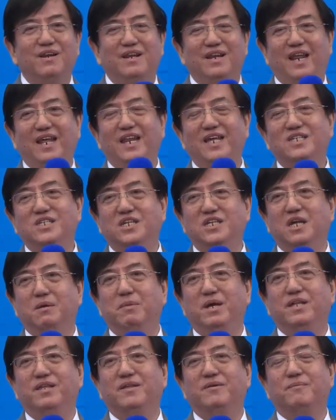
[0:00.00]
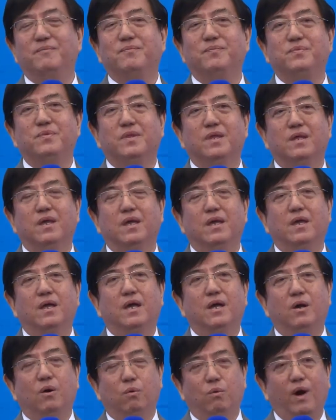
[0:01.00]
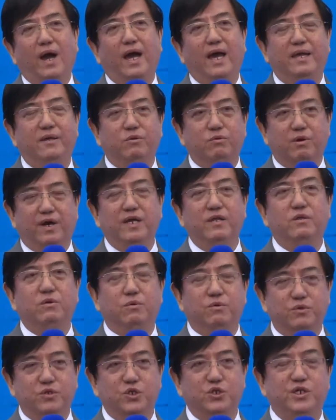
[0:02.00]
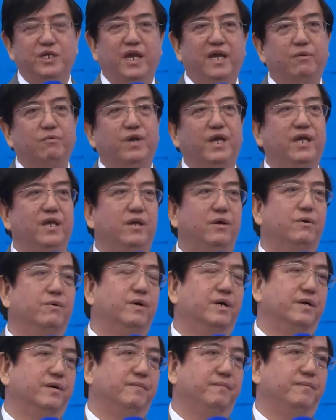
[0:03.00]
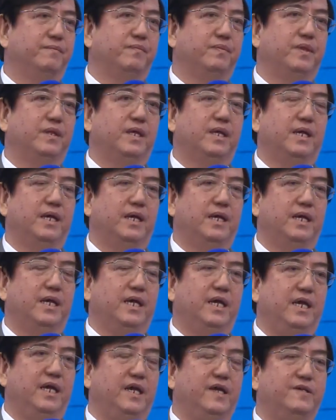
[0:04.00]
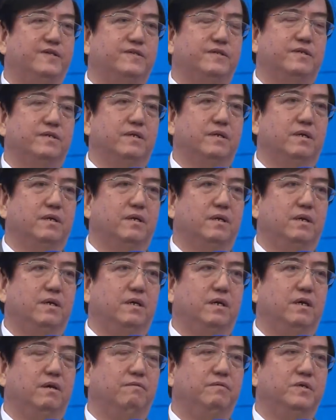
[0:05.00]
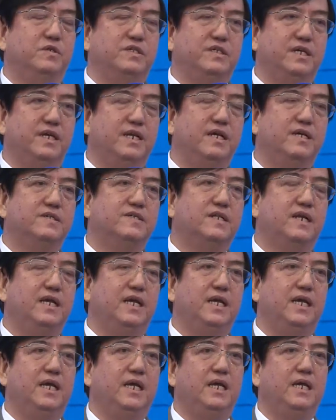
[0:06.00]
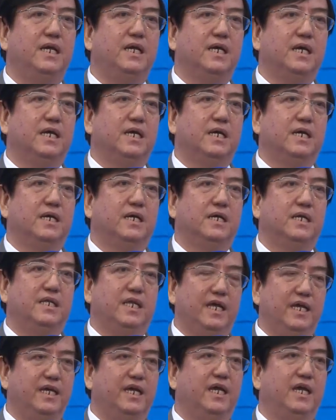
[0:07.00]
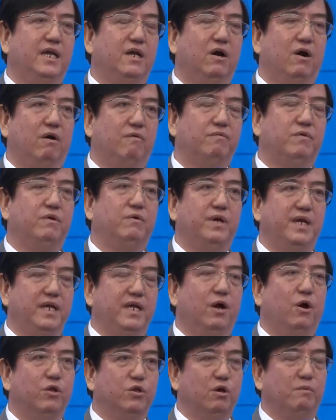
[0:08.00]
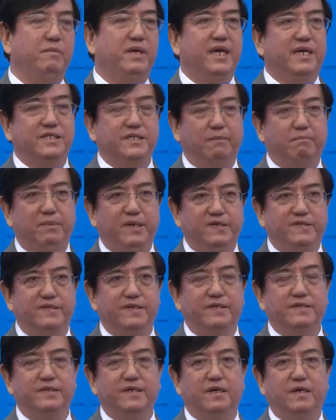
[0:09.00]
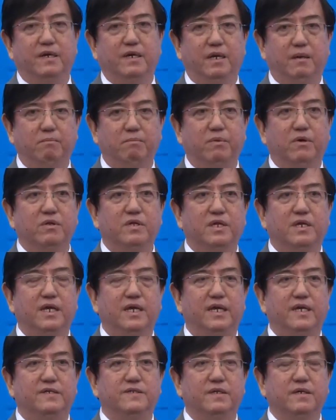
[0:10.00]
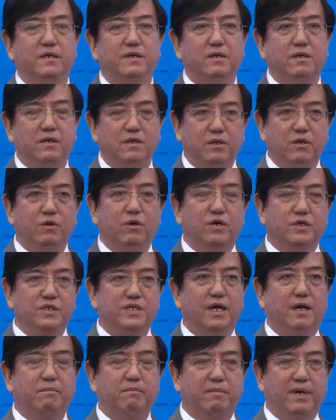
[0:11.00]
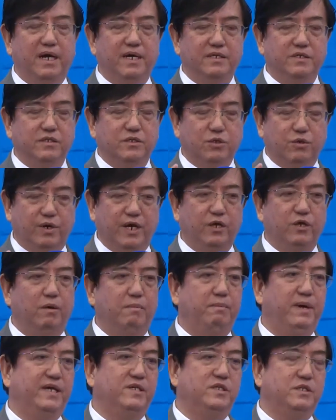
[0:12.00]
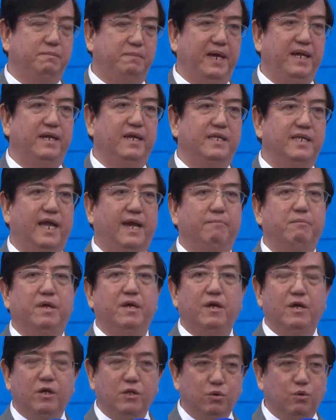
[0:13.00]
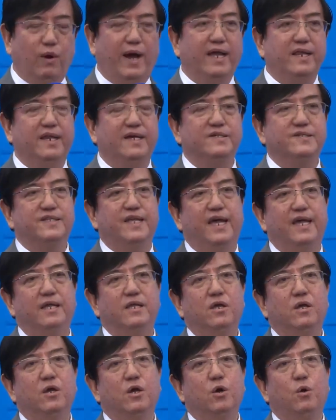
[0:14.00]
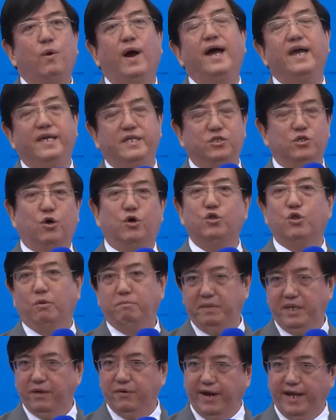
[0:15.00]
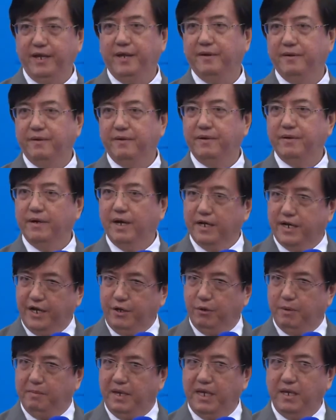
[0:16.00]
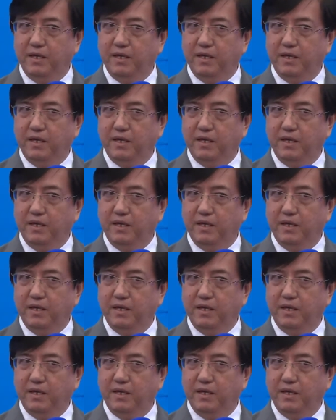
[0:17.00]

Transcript: Ladies and gentlemen, what I'm trying to share with you is if you seriously thinking of doing autonomy as a business, important is you yourself must try your best, spend the time to understand what is autonomy, right? Agree with me?